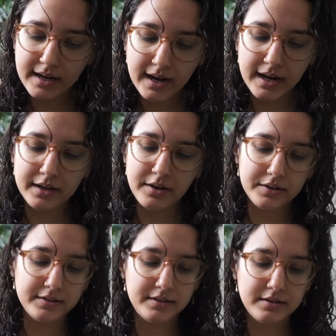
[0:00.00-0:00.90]
I
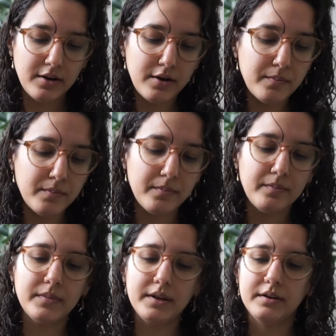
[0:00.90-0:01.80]
got
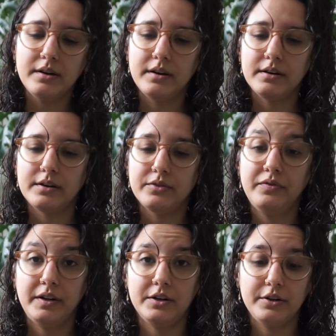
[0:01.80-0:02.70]
some
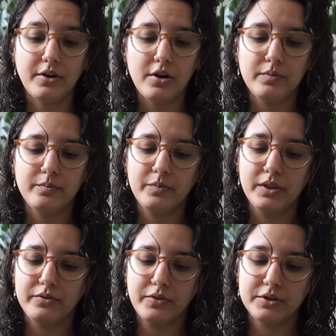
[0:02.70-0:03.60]
thinner
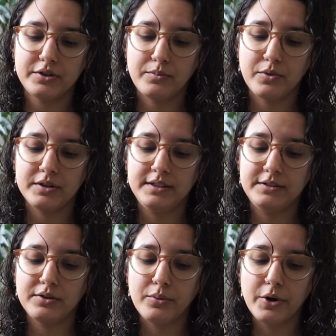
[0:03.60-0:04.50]
yarn for some more
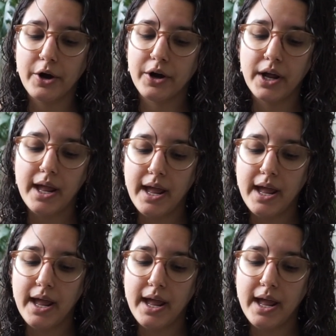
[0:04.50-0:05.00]
detail work.